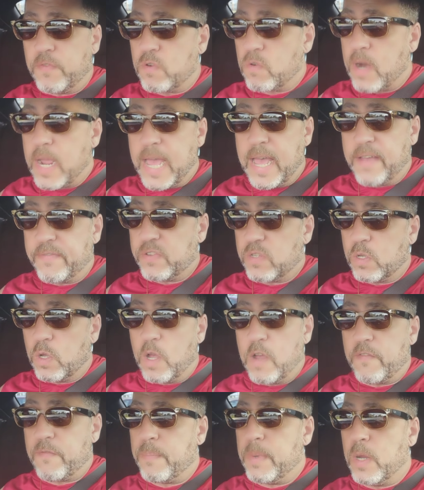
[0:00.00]
drafts
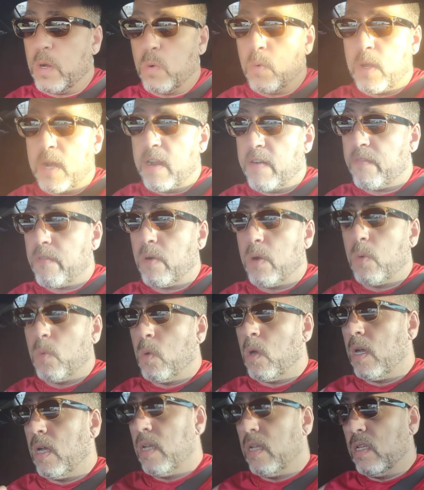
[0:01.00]
off me or whatever it
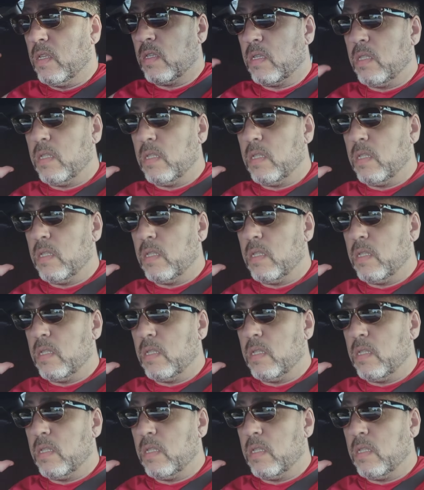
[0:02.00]
was,